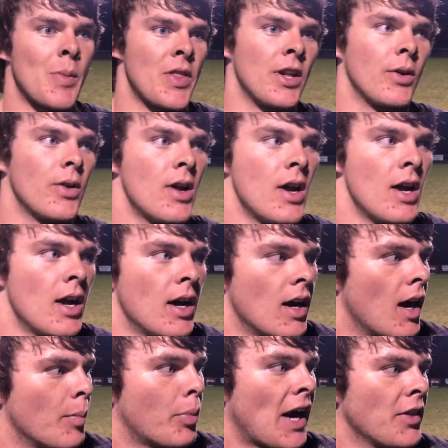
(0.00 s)
And then
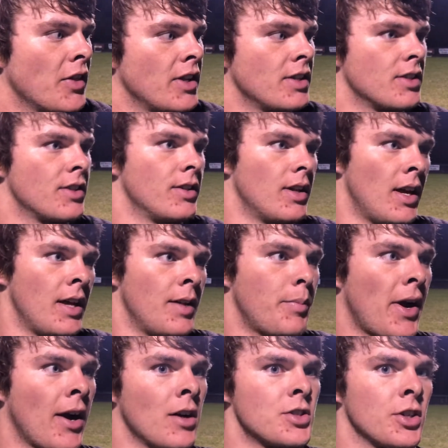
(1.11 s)
Bradley and
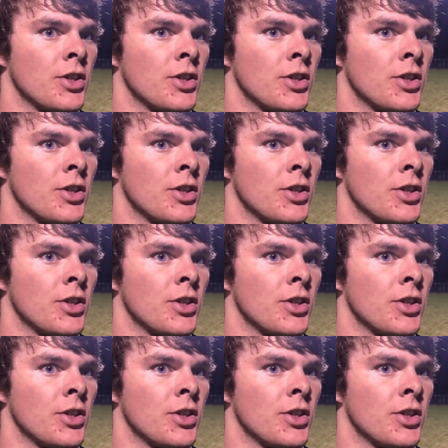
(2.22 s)
Behrens,